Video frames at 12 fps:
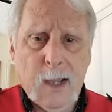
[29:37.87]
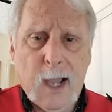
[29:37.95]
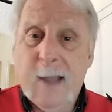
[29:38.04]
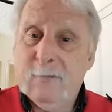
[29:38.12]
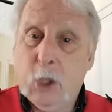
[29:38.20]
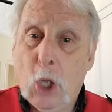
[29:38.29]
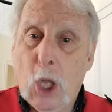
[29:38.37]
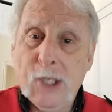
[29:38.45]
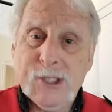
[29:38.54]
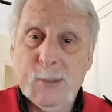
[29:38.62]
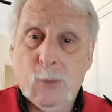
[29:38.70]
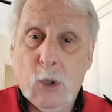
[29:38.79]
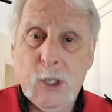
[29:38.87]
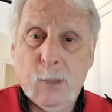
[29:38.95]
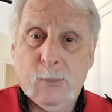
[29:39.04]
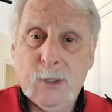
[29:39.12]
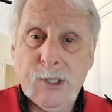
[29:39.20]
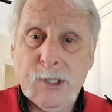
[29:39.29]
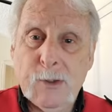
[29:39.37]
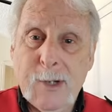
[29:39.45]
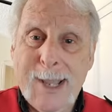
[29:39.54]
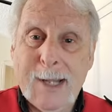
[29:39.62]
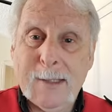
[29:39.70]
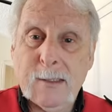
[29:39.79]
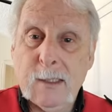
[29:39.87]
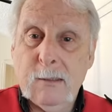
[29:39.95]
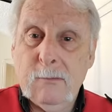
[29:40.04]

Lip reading: I've lost some oil pressure at